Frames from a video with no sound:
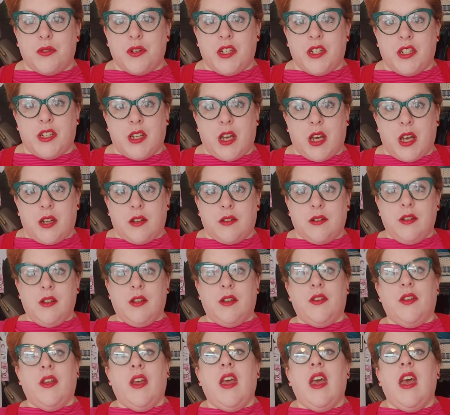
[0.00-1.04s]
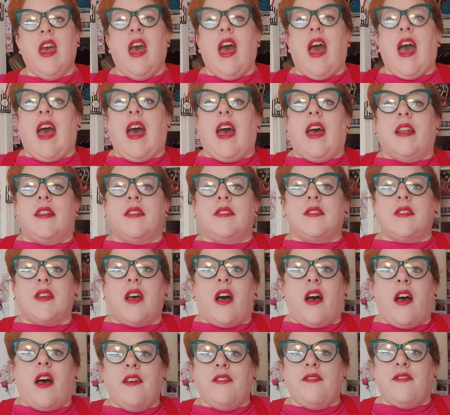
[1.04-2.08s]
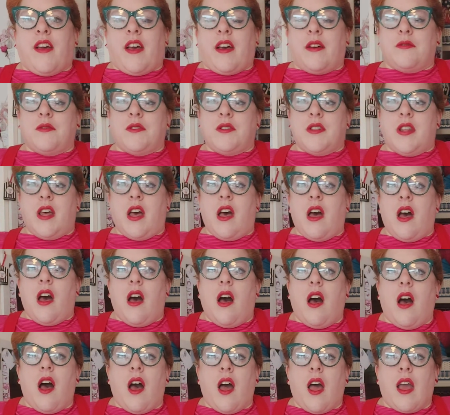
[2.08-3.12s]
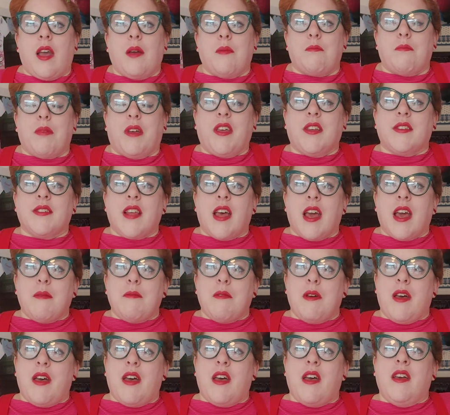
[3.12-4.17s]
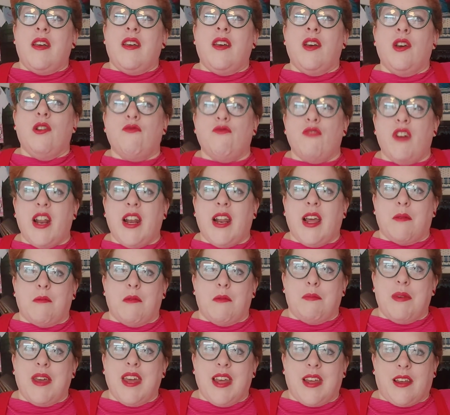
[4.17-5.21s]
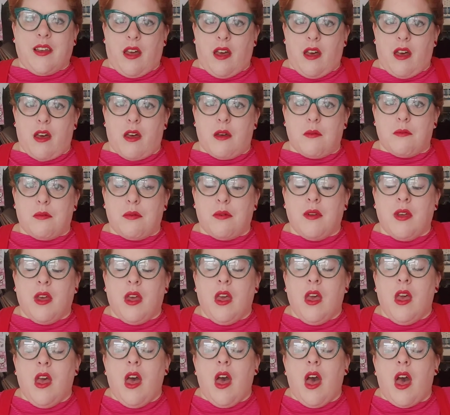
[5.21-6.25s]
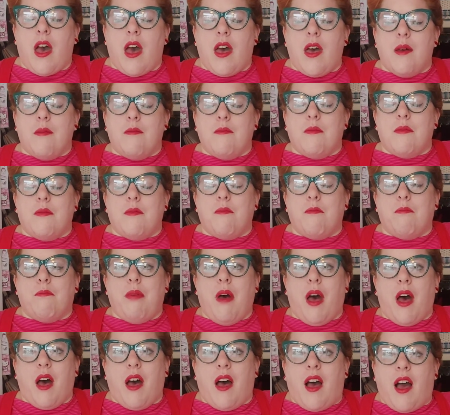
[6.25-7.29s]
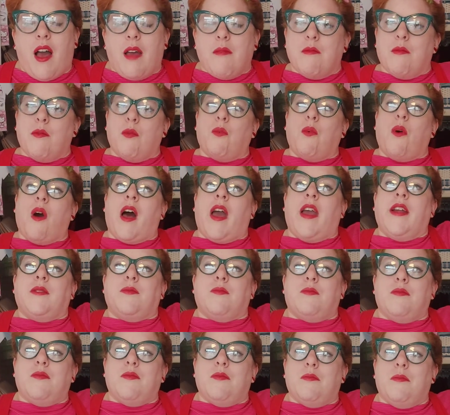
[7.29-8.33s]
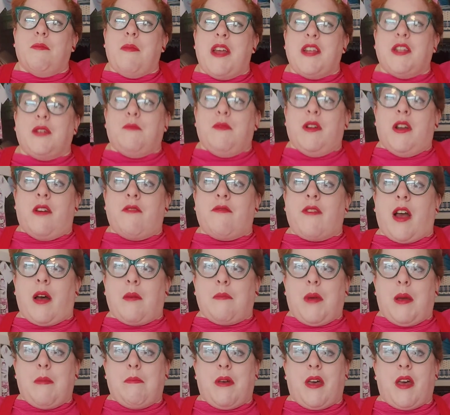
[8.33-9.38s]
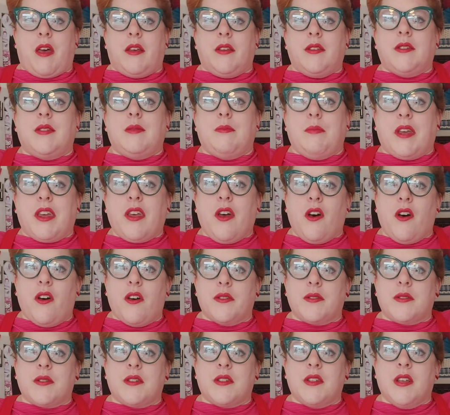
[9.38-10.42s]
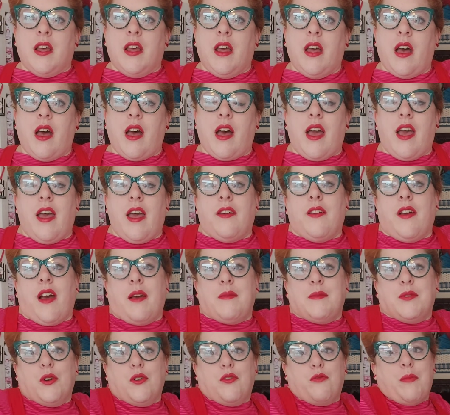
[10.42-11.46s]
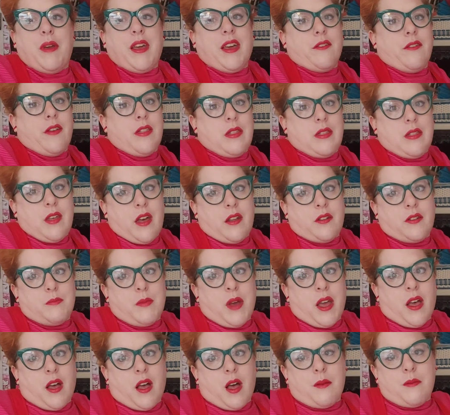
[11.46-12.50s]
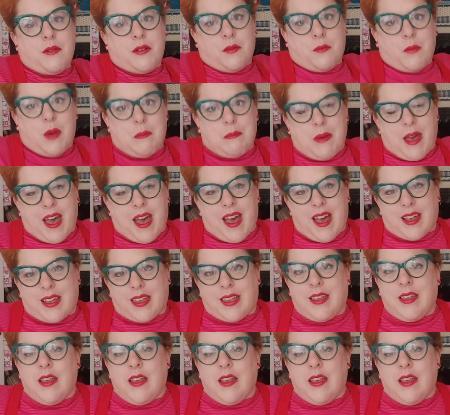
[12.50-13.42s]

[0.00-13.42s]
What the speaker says: already done, and I found that because I'm a B cup, but I'm a wide measurement around my bust because I'm sort of bigger under my arm and on my back.